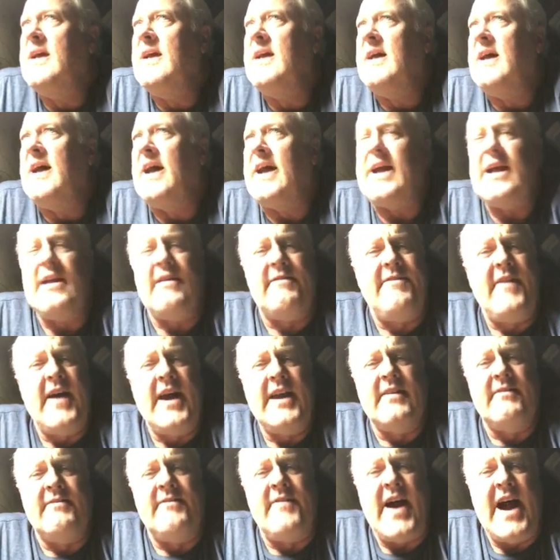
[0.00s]
I gotta find
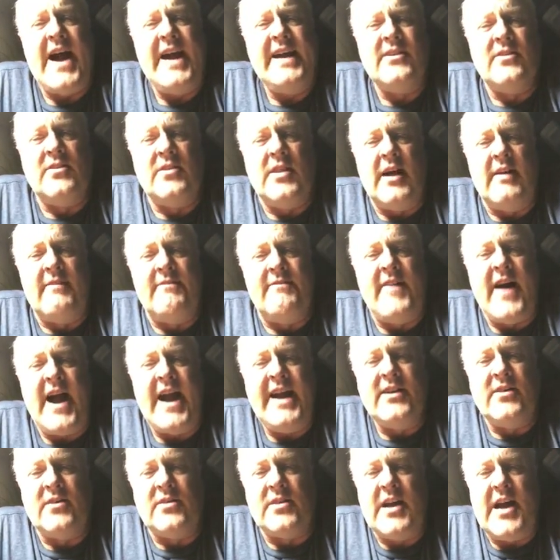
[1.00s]
a
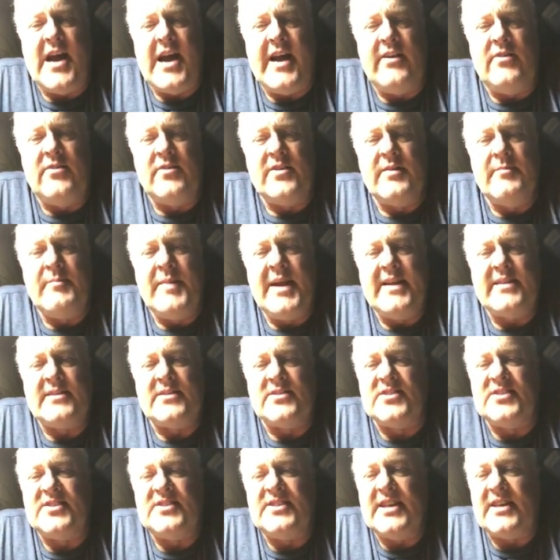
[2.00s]
vinyl guy who can make the
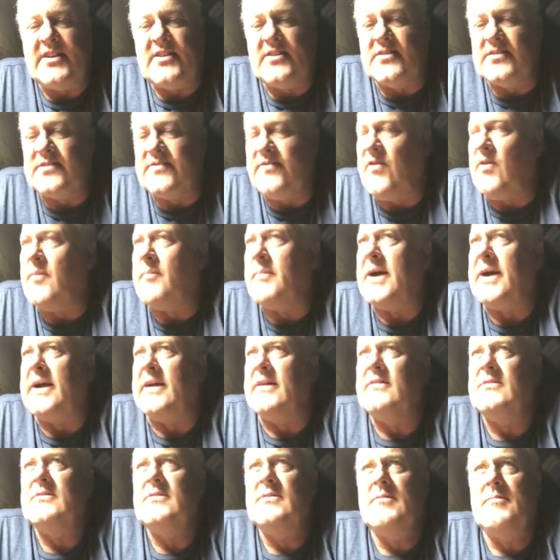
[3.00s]
stickers for my
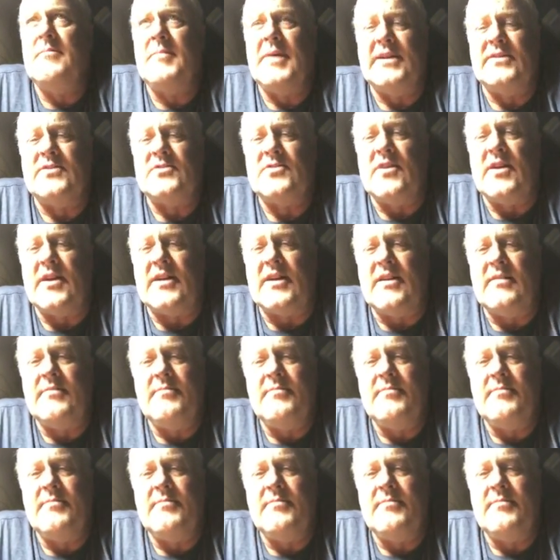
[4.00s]
truck.